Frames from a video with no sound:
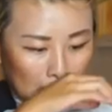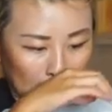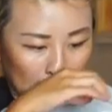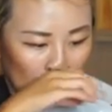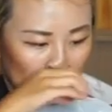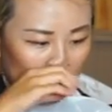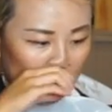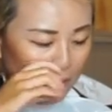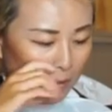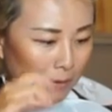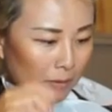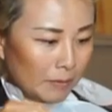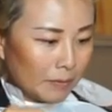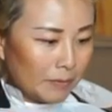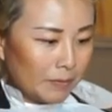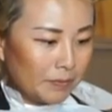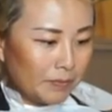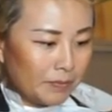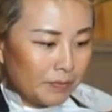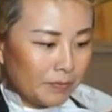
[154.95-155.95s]

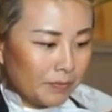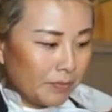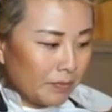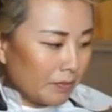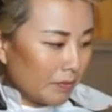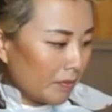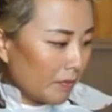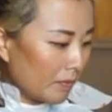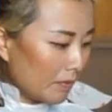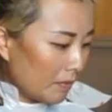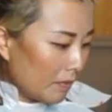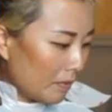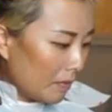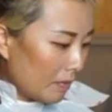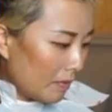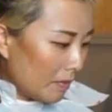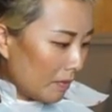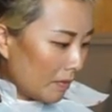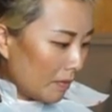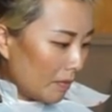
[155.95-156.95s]

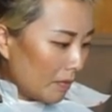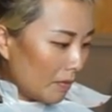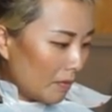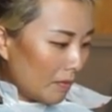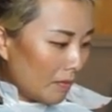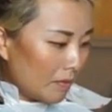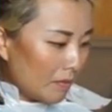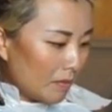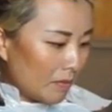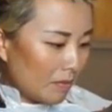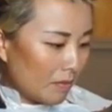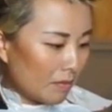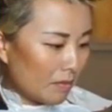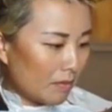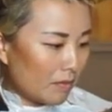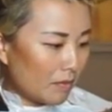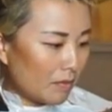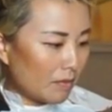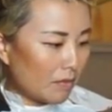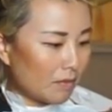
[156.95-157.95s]

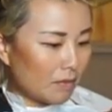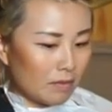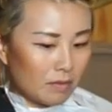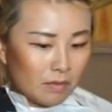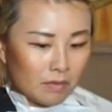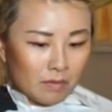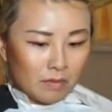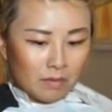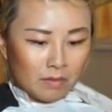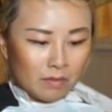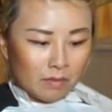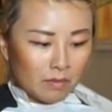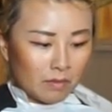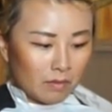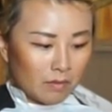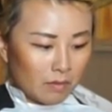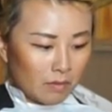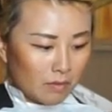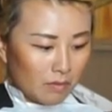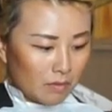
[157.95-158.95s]

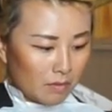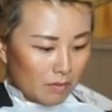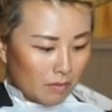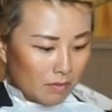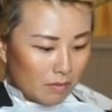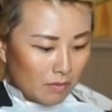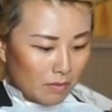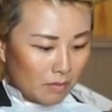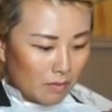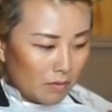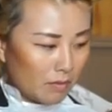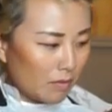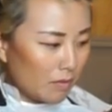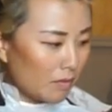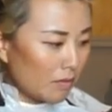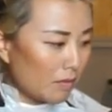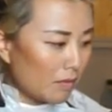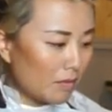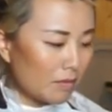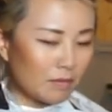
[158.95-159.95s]

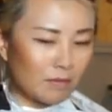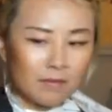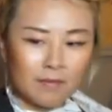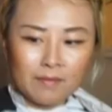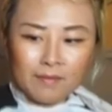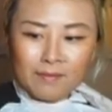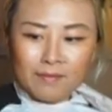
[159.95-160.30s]
[no speech]